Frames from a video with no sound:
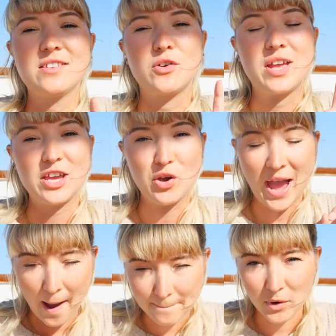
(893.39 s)
so yeah, you
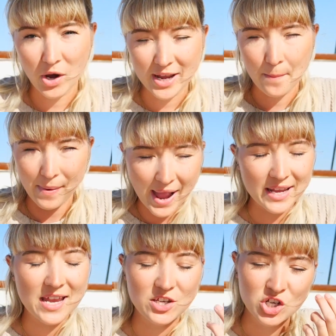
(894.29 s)
can buy a
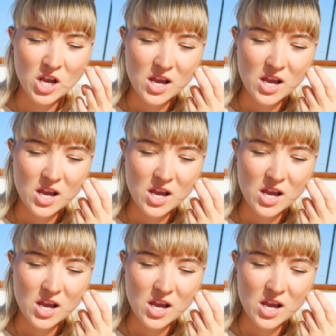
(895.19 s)
package.